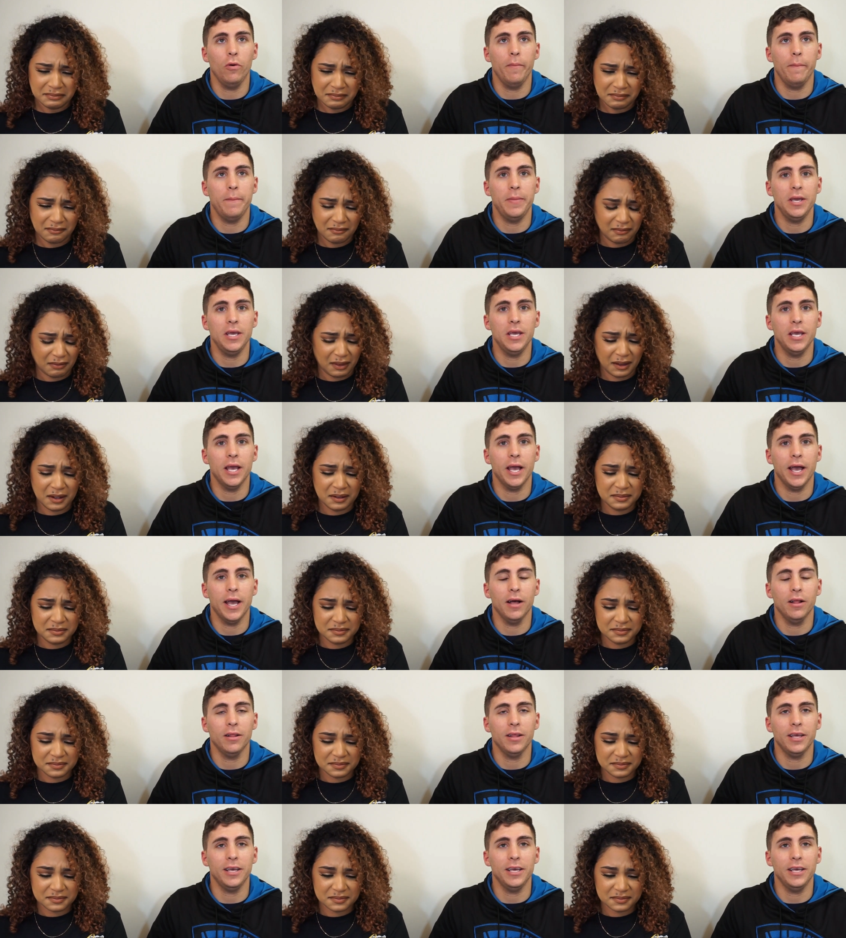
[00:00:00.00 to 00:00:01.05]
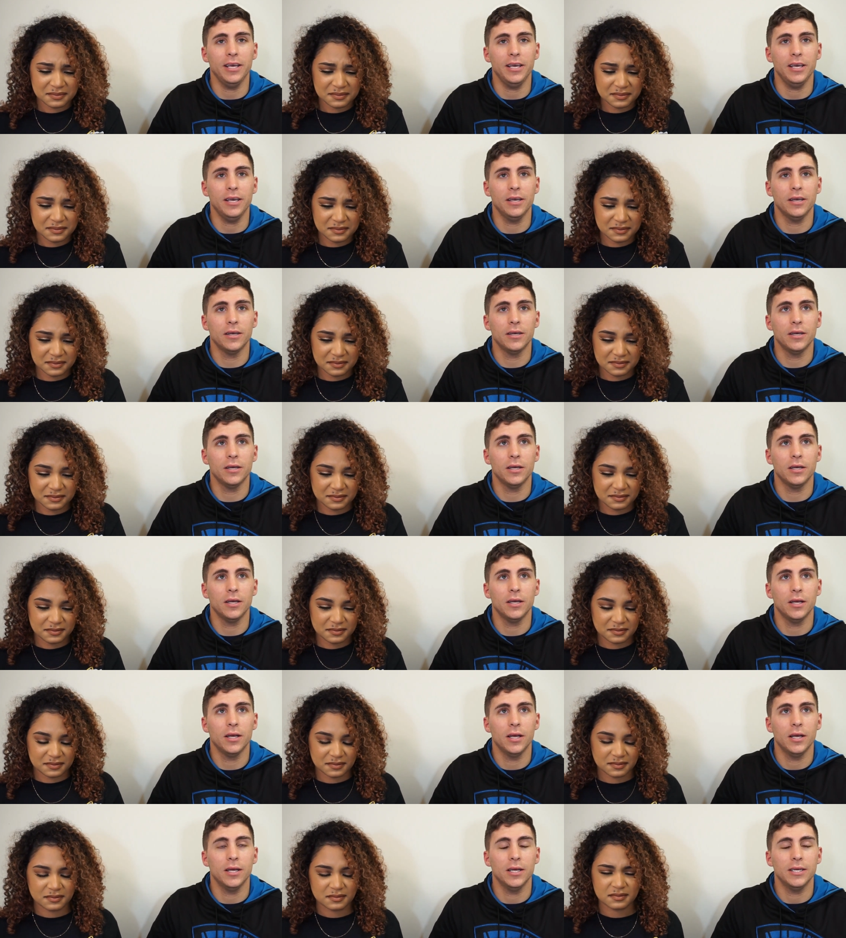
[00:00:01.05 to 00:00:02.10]
Speaker 1: B L E
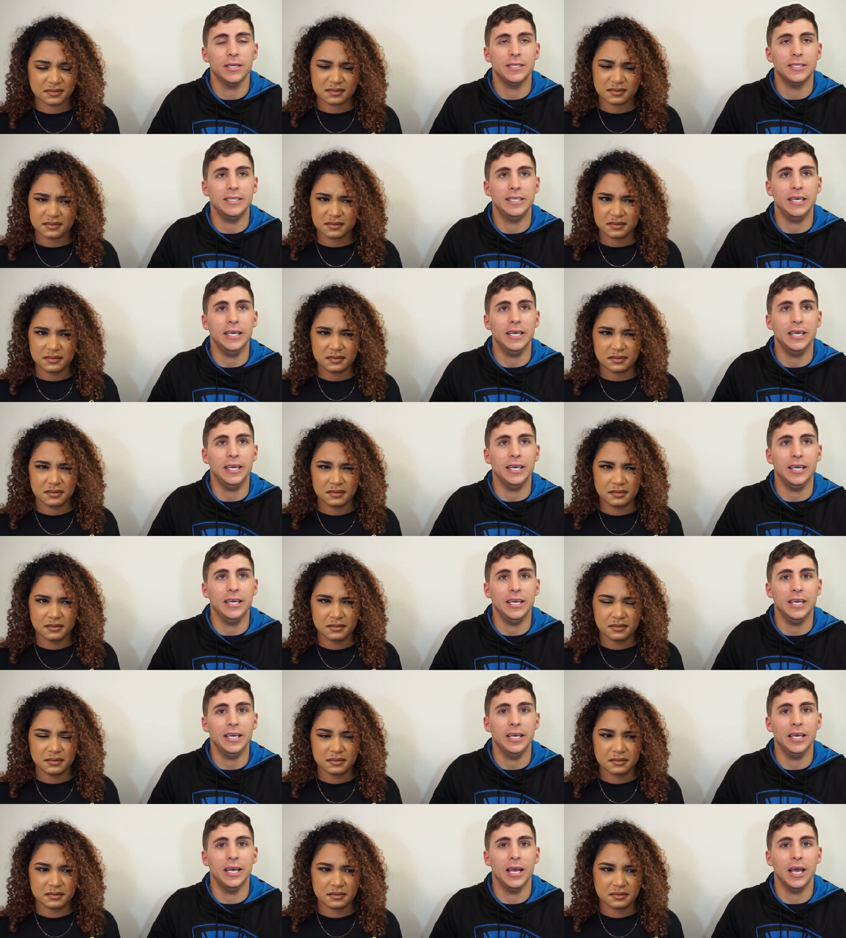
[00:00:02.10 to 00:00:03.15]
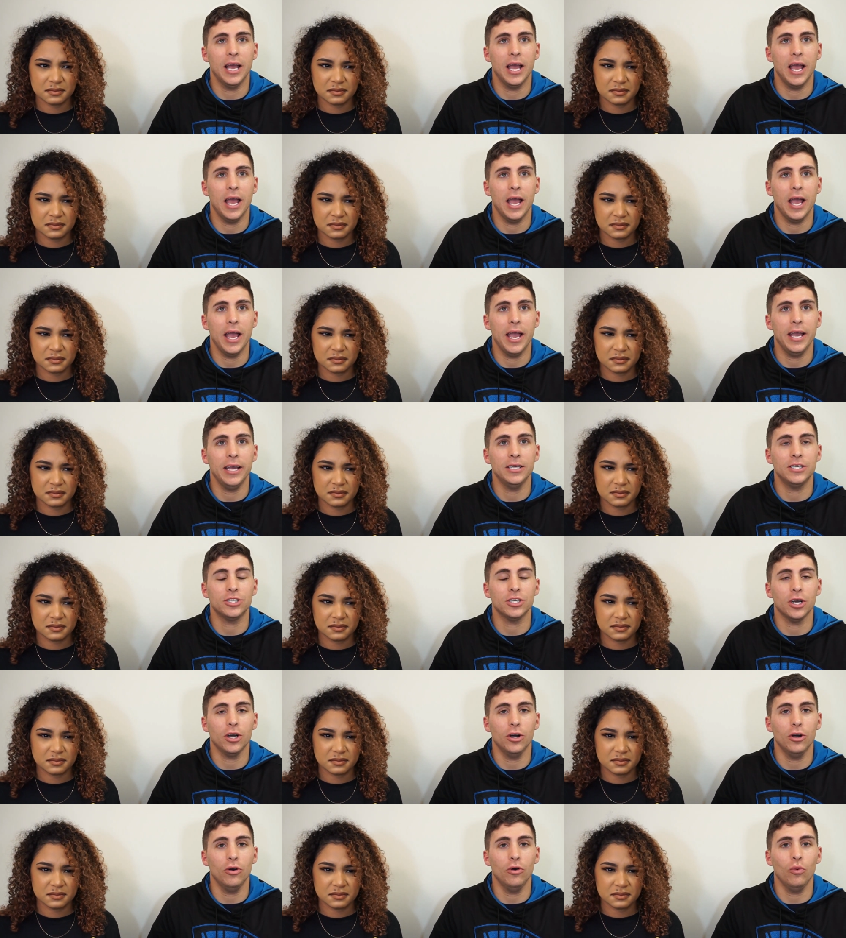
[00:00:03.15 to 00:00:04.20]
D E H
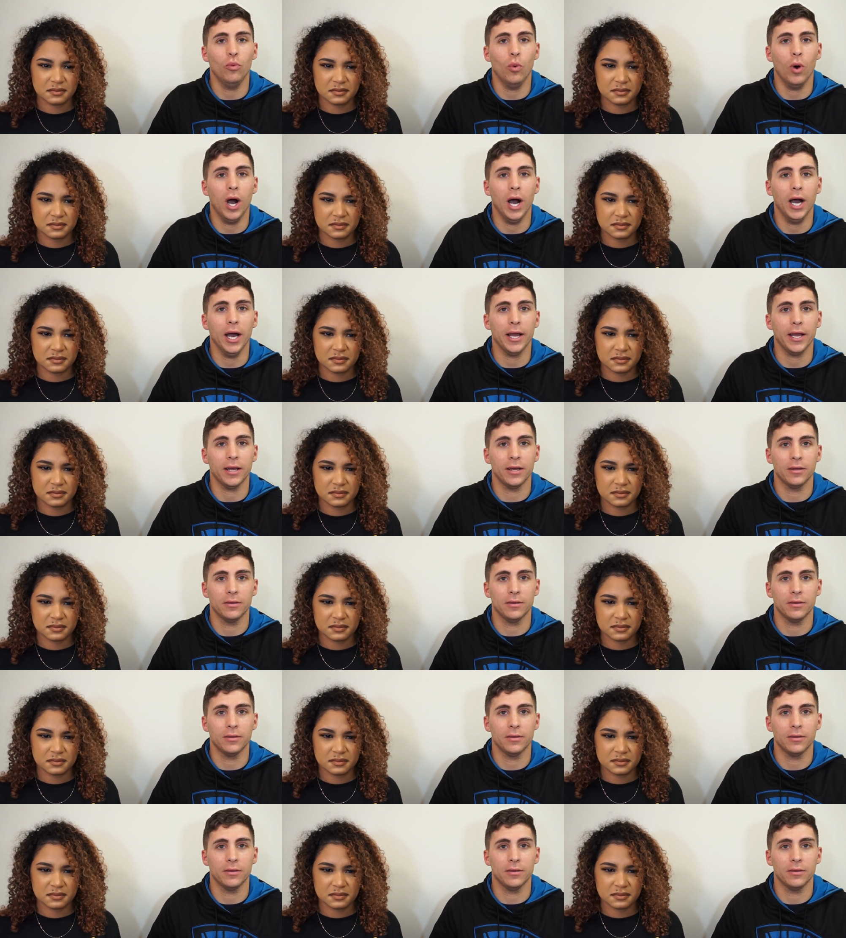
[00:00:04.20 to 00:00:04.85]
O Y.